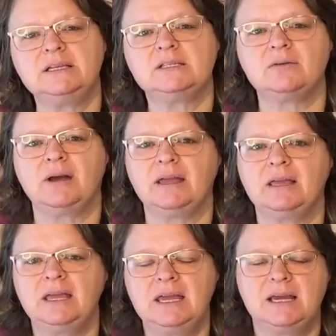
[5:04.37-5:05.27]
so I,
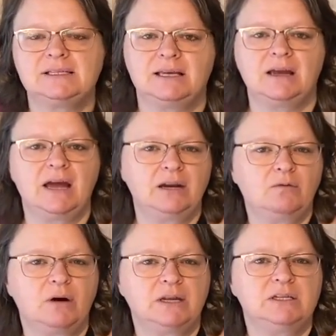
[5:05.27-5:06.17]
because I kind
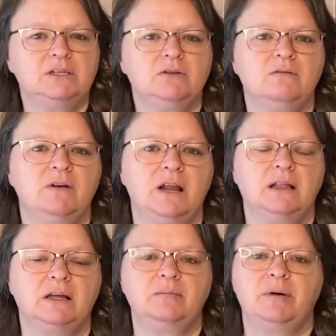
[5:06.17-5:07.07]
of wanted to do the
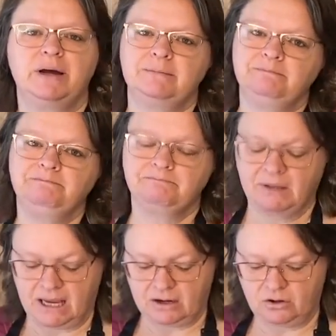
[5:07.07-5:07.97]
vanilla, but
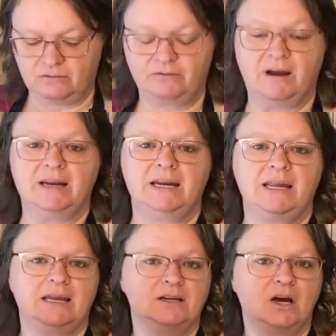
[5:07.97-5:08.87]
I couldn't find
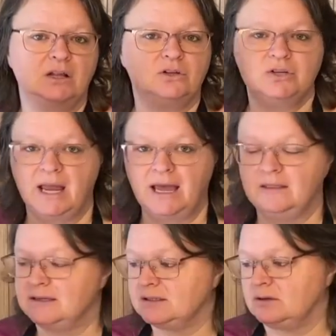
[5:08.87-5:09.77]
any, and Dollar Tree
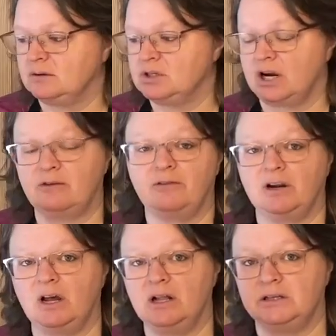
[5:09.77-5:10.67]
had this whole jar for
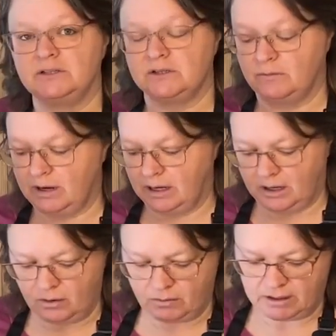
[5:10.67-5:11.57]
a dollar, so we're going to
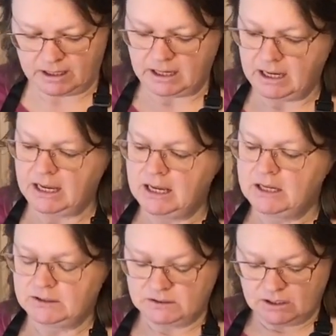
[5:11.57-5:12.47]
go with it.
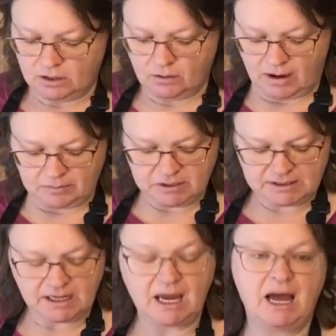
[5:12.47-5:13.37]
So I'm
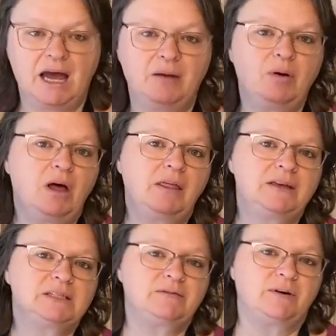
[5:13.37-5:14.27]
just going to eyeball
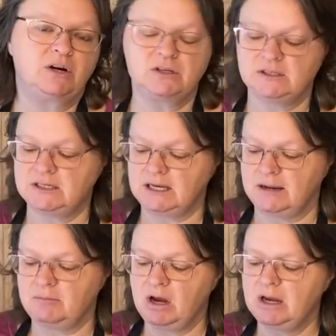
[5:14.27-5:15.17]
this first.
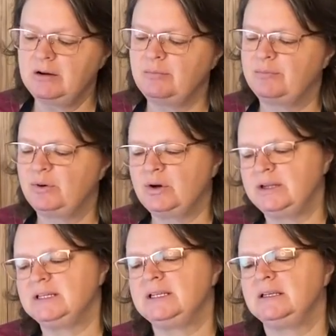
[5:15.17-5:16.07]
I'm not going to put